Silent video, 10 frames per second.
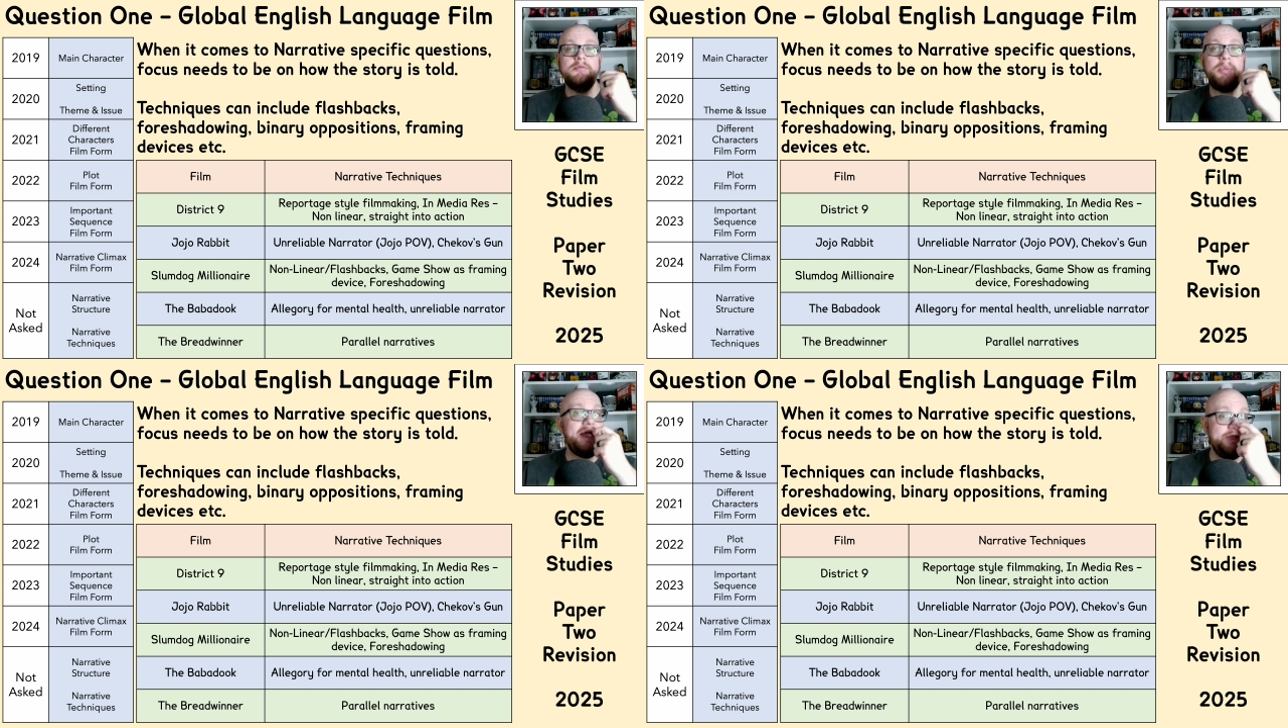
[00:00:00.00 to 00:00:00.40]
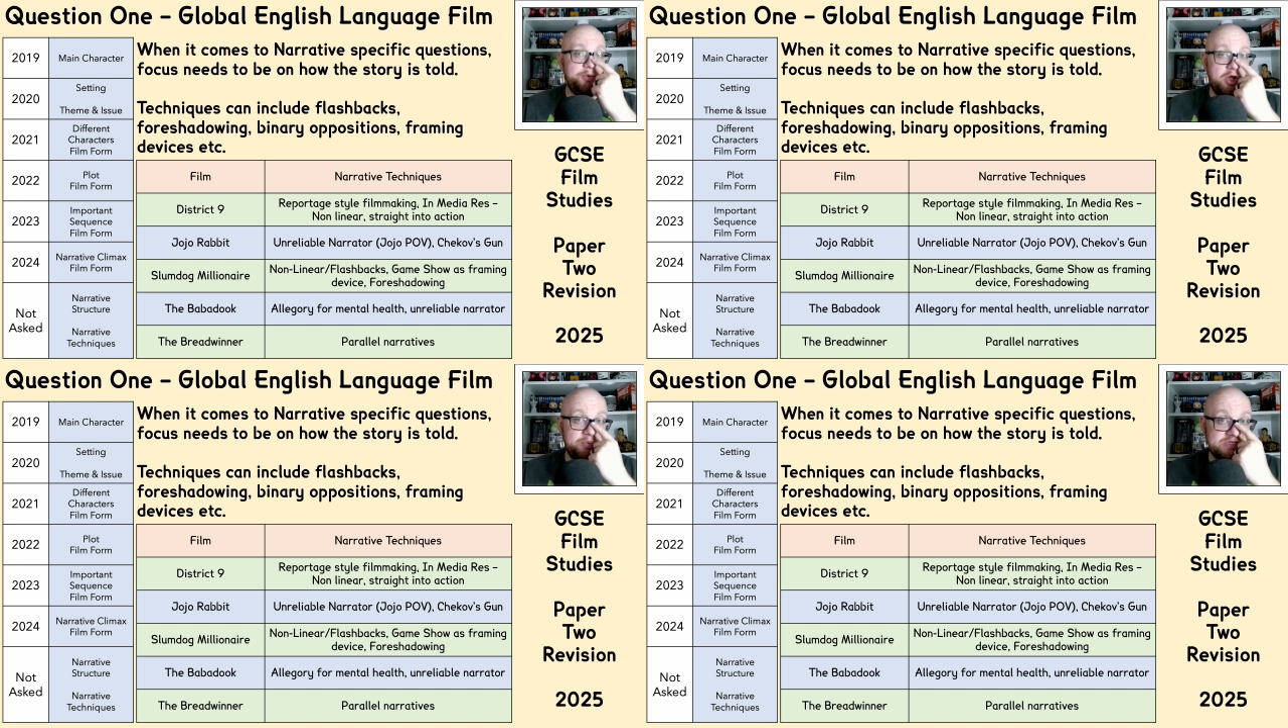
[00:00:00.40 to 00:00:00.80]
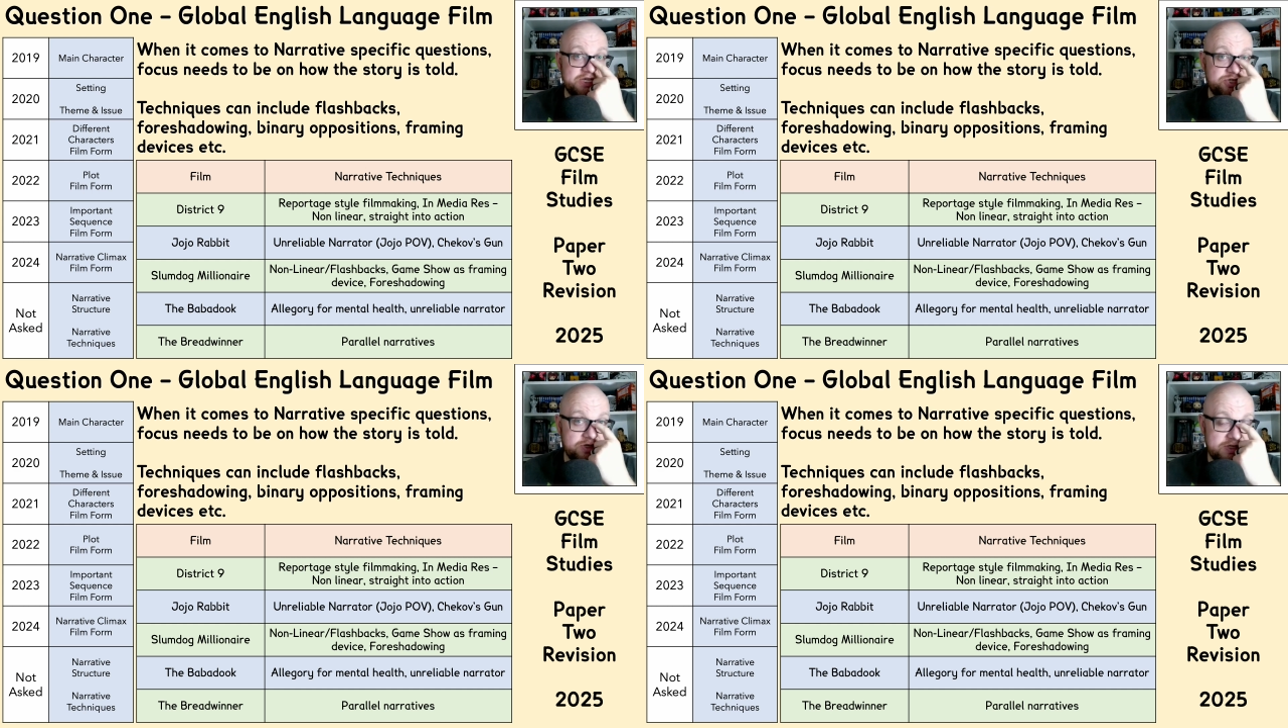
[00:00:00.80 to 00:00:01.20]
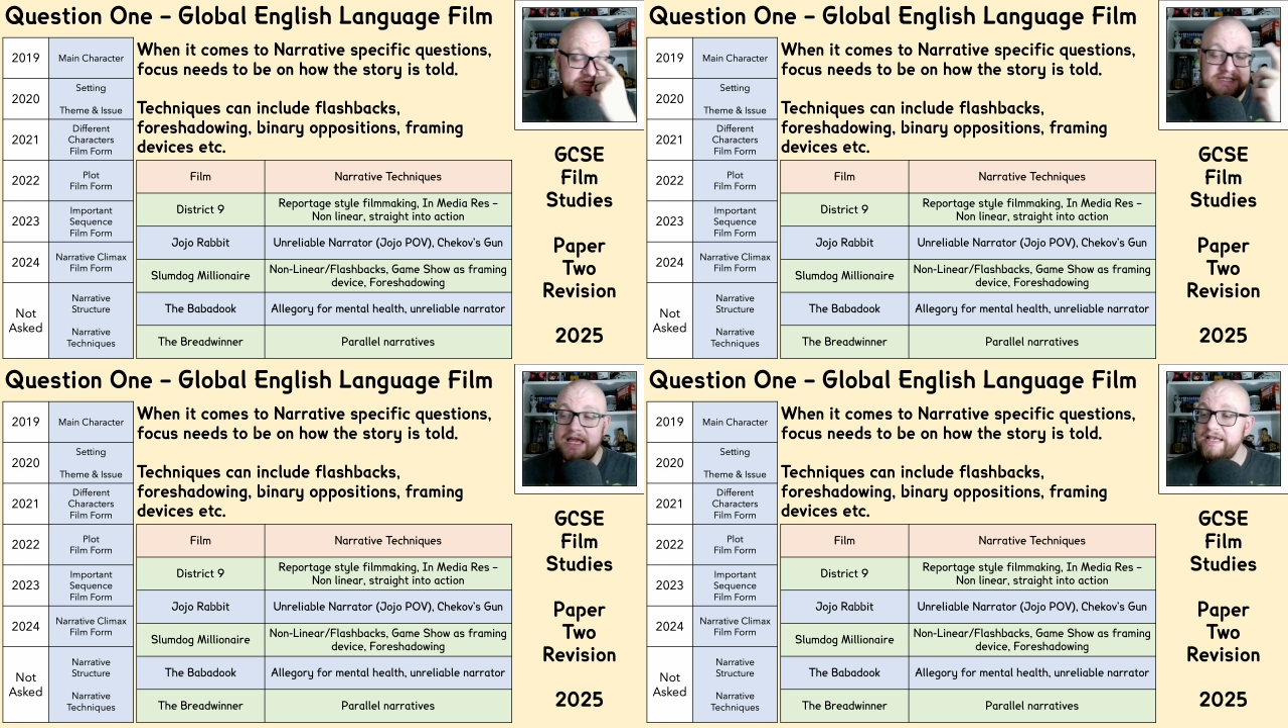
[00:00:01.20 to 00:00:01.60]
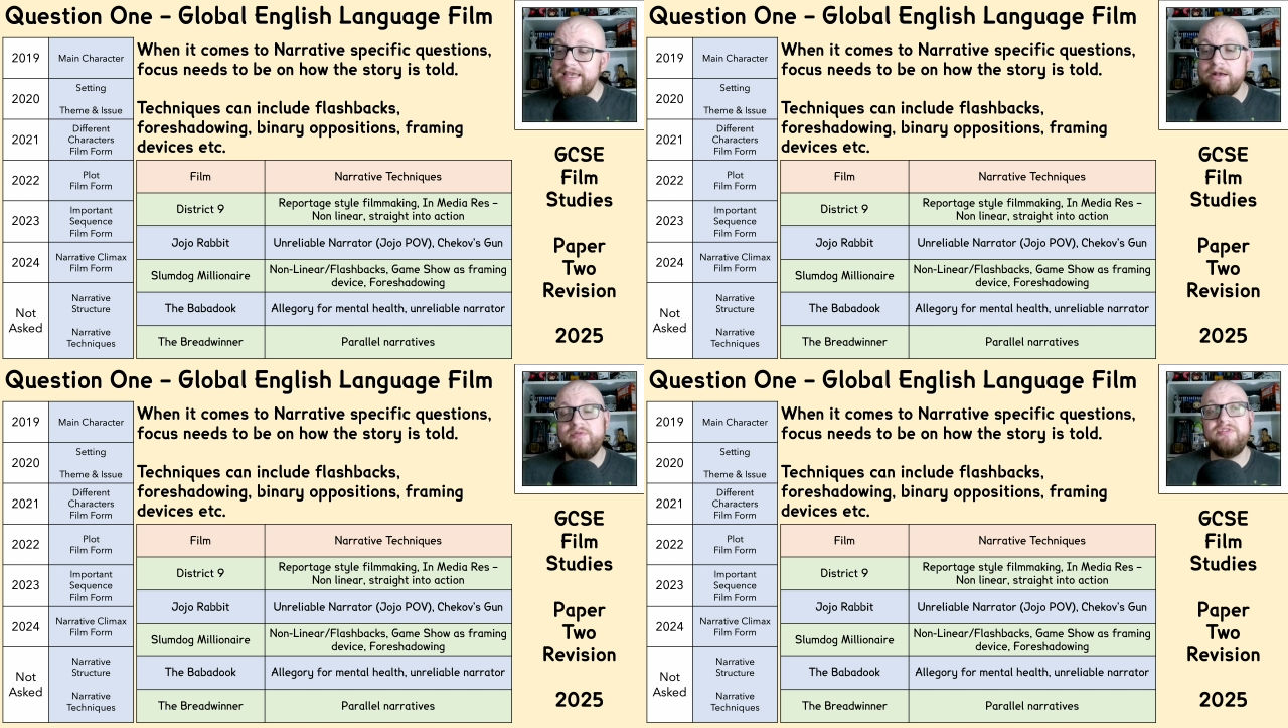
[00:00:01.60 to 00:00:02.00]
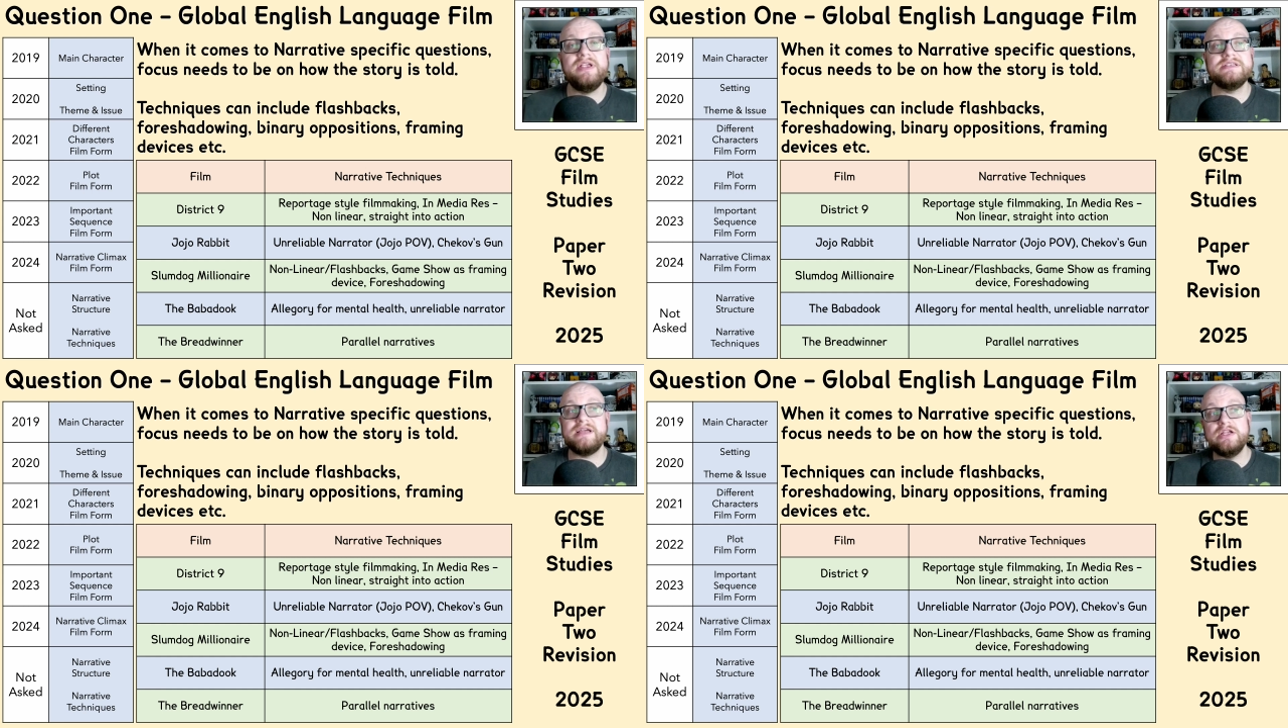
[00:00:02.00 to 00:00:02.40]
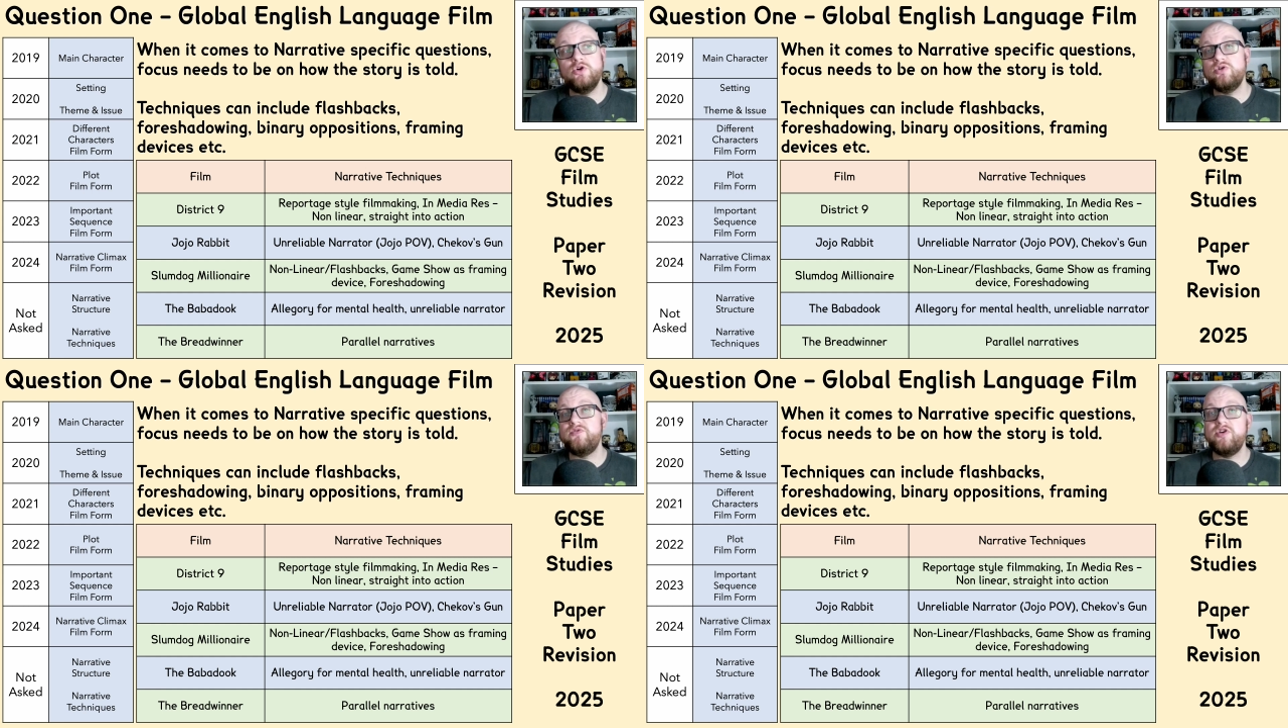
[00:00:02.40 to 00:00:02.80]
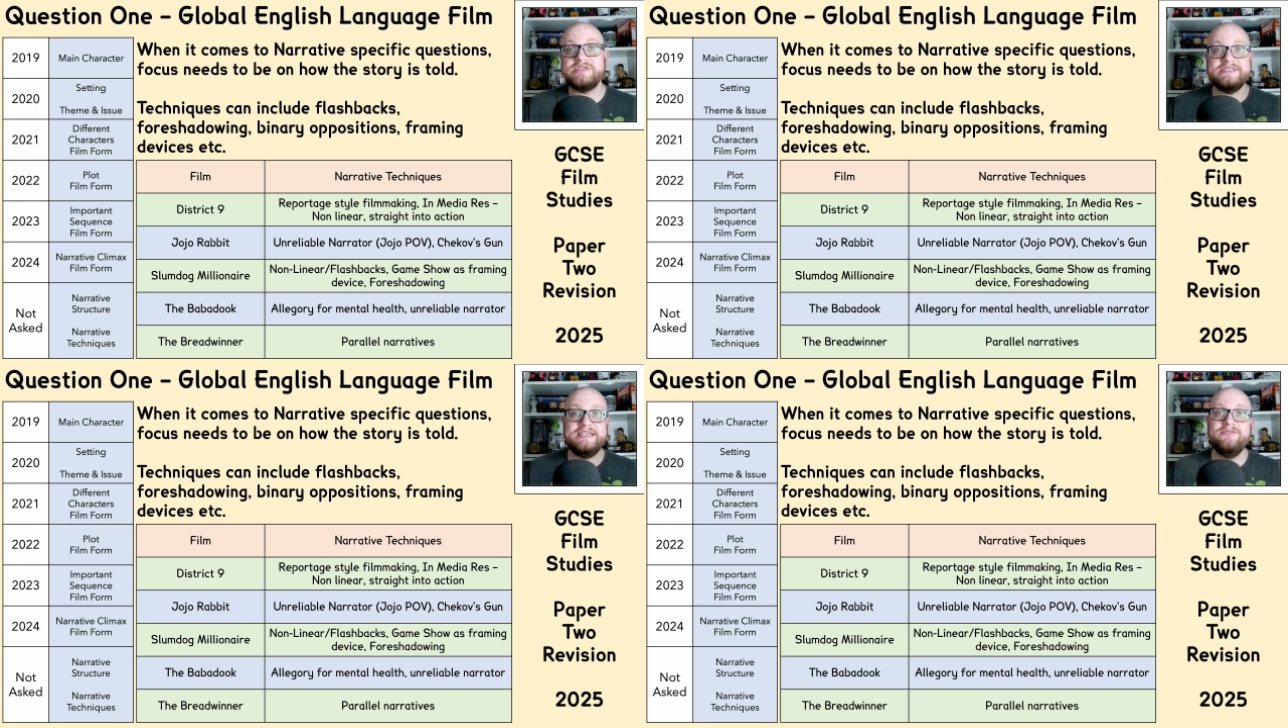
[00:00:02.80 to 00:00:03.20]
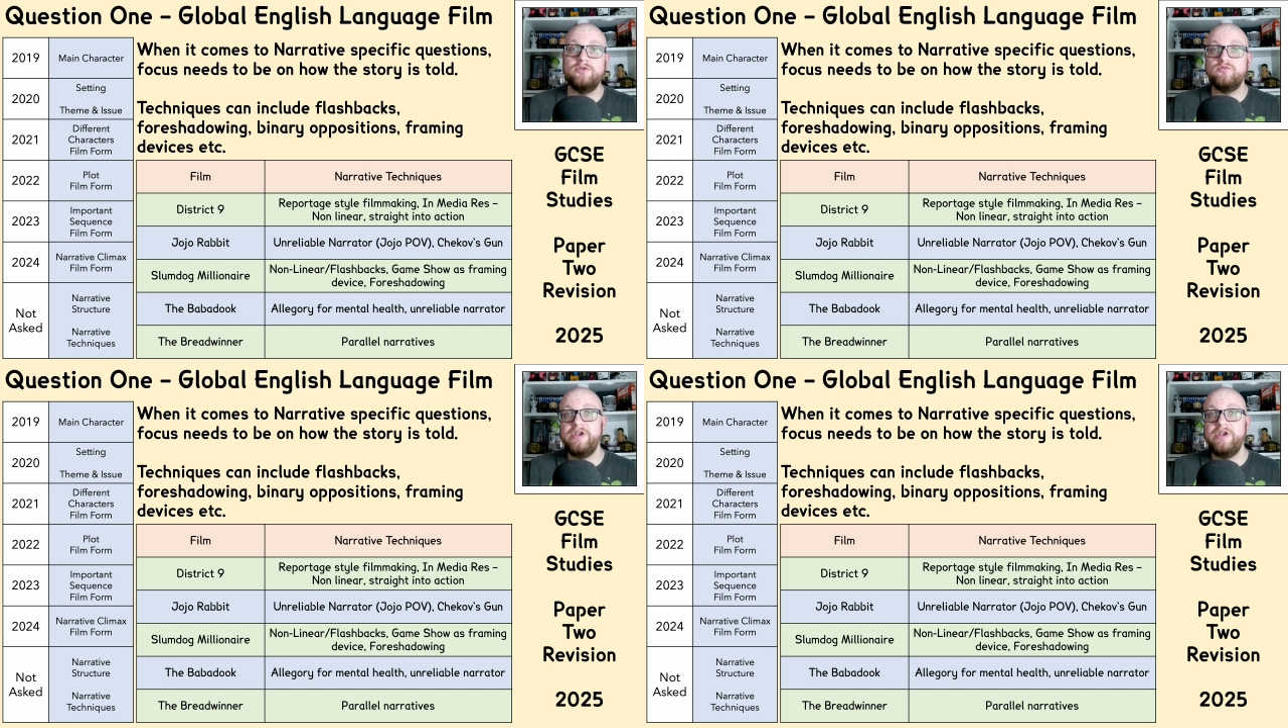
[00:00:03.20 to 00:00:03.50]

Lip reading: Binary oppositions, this idea of things like good versus evil,